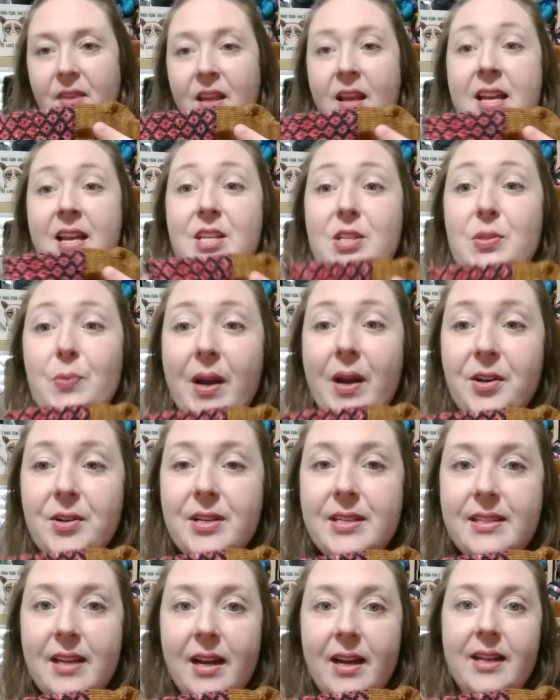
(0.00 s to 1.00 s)
His sweater
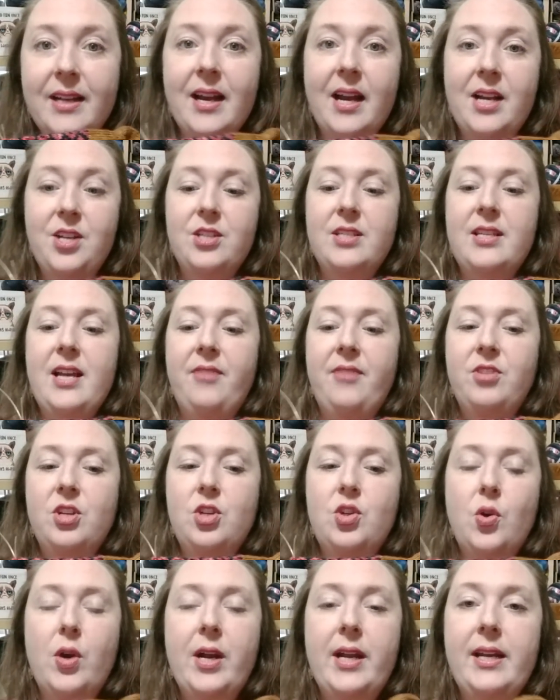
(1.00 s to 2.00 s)
is done. I just have to
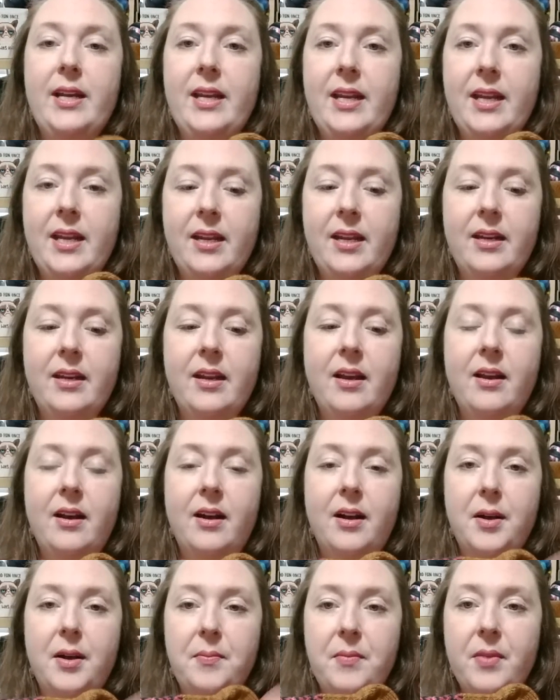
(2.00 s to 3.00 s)
join in
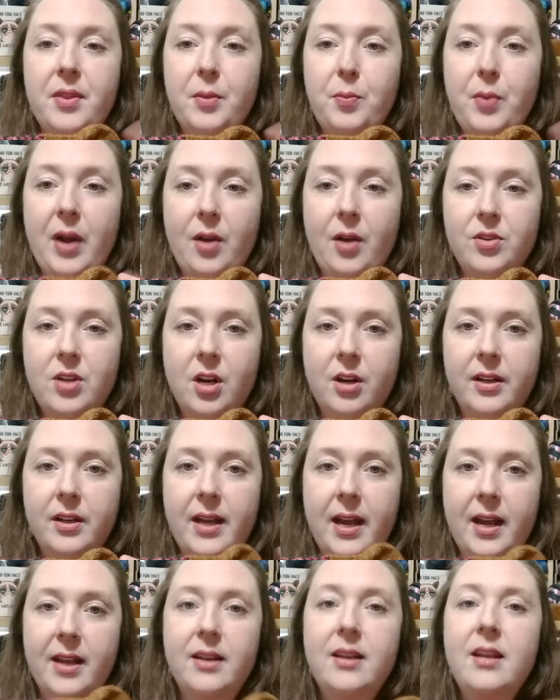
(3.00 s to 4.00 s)
the brown yarn
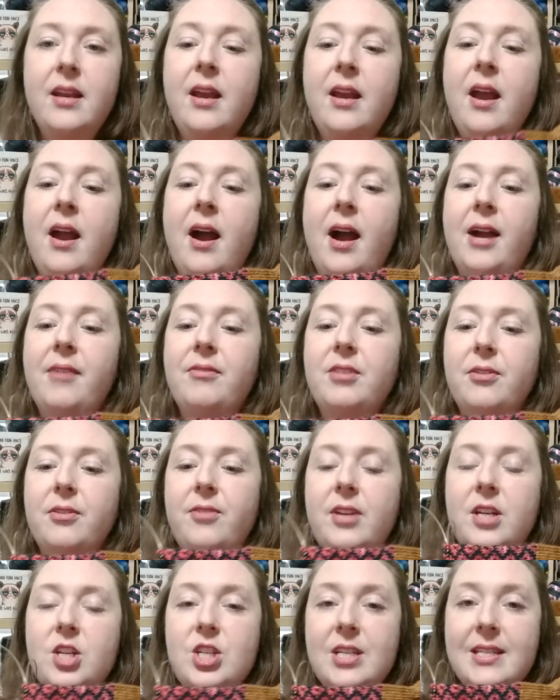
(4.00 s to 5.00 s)
again. I have to
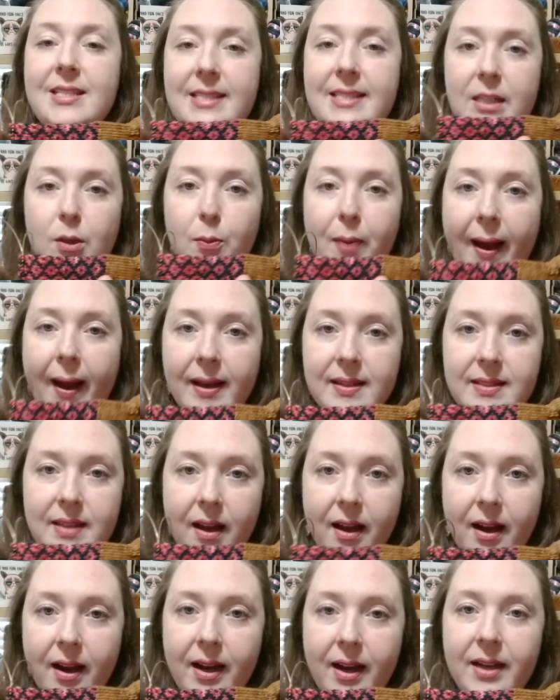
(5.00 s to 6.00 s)
finish his little
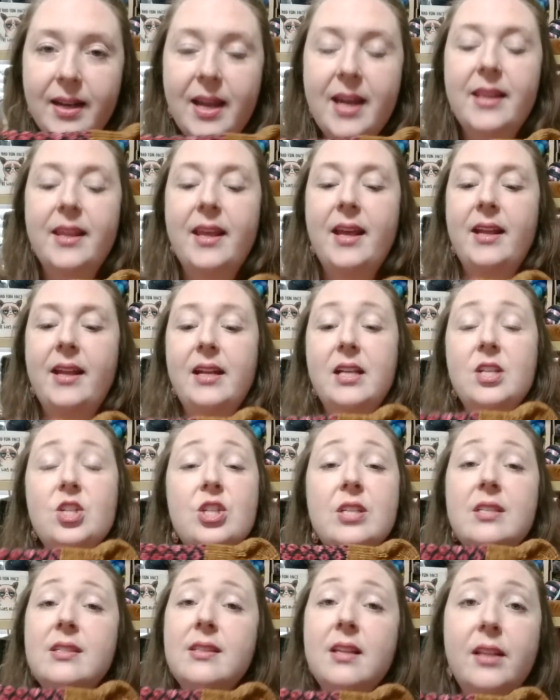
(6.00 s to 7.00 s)
backside, and then it's
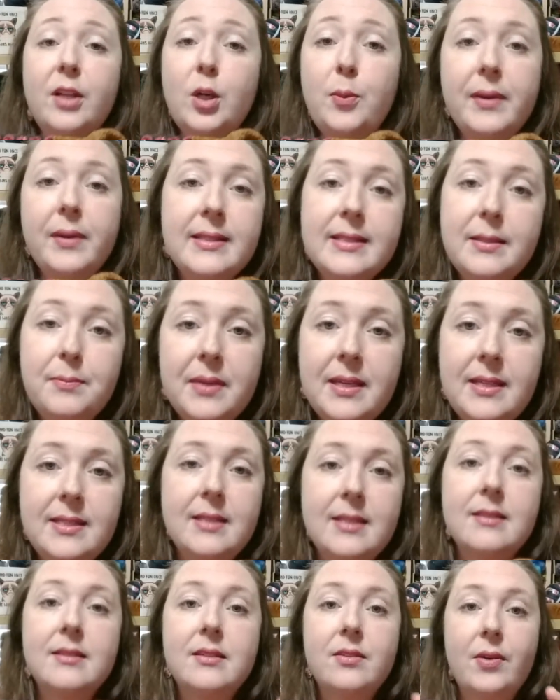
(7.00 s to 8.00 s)
just the little bits and
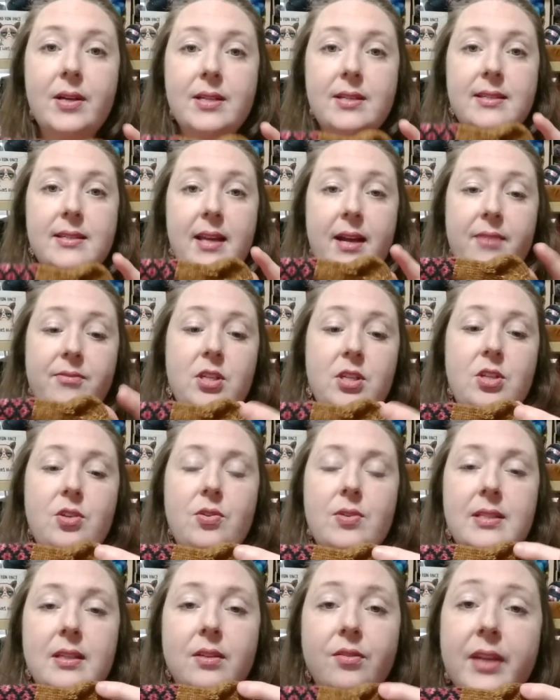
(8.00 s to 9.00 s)
pieces. So I just have to do
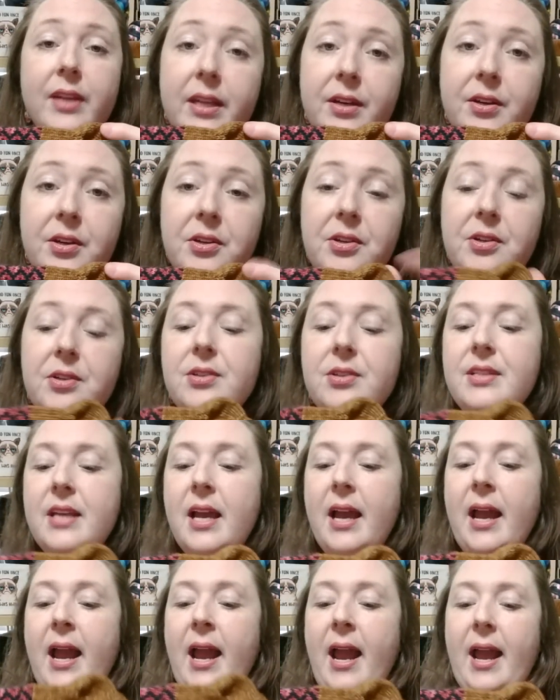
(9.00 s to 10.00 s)
his little ears
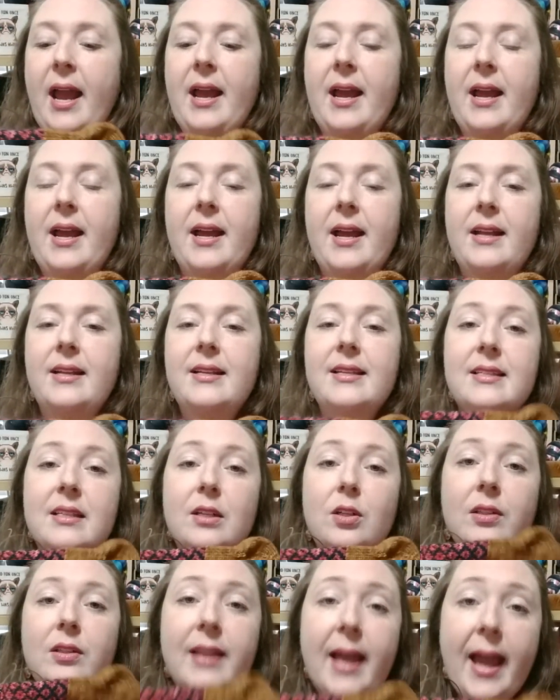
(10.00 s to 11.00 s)
and his
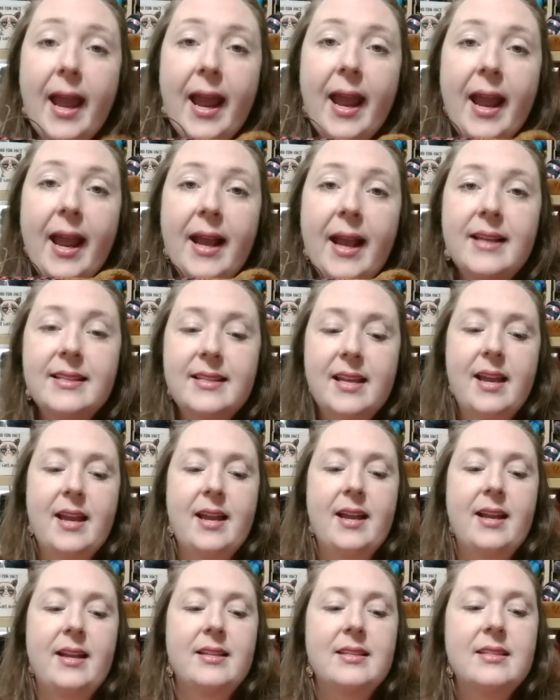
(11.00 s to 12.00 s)
little legs
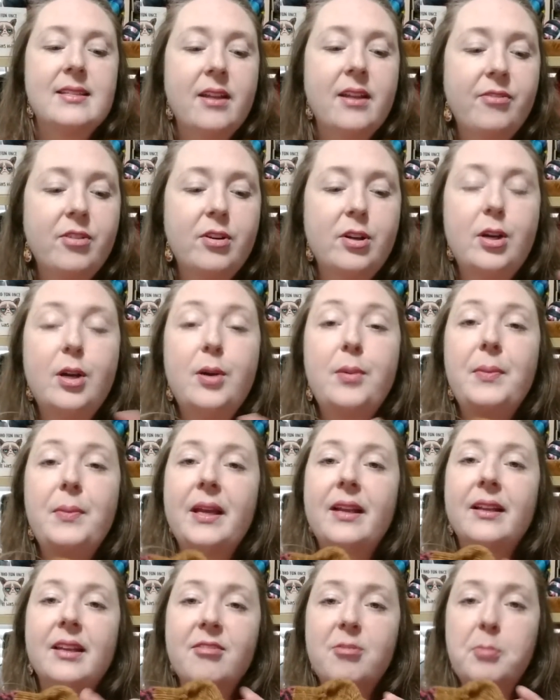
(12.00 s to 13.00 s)
and stuff him
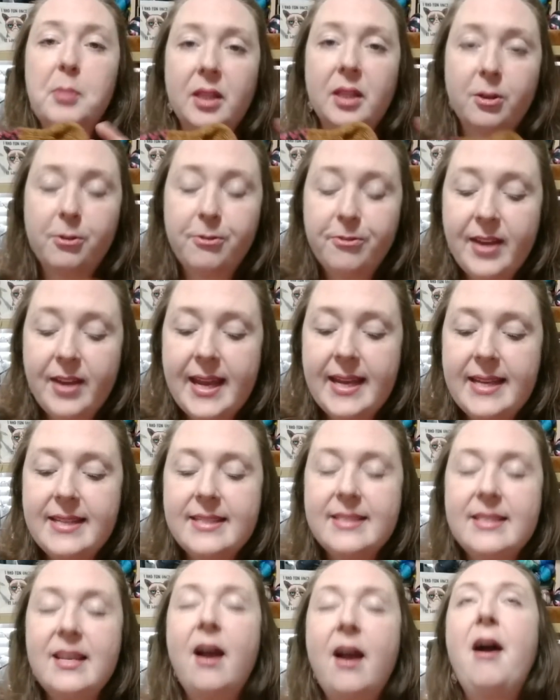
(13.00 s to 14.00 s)
and give him a little
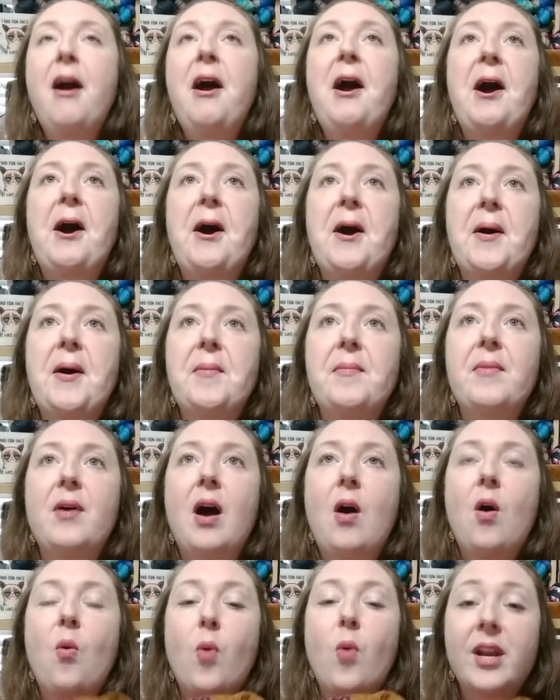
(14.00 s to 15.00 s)
face.
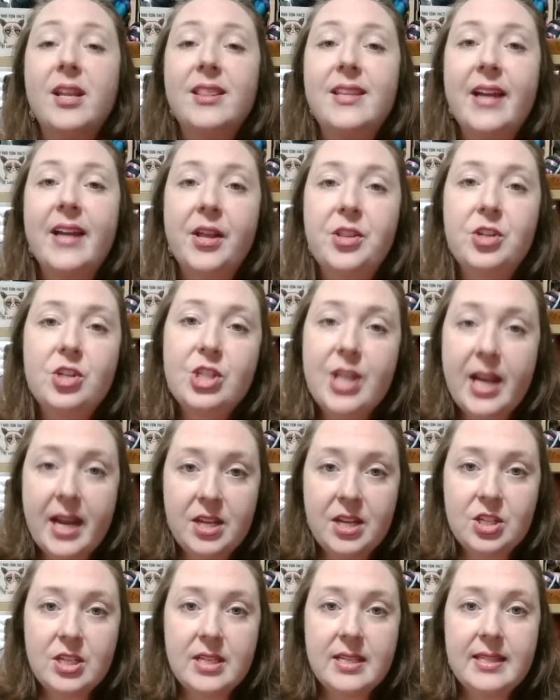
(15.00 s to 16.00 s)
One of the other
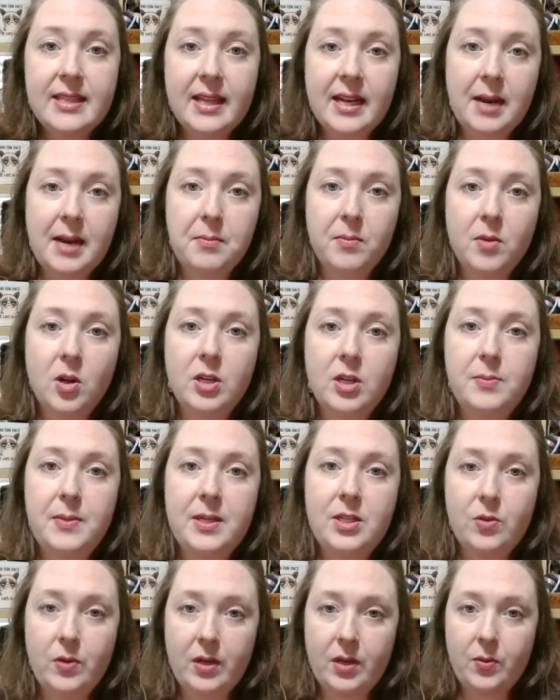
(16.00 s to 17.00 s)
changes that I'm going to be
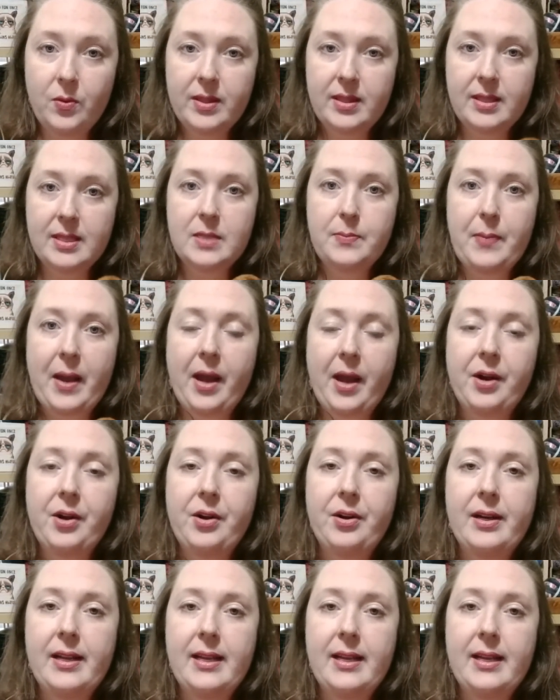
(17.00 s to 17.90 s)
doing with this pattern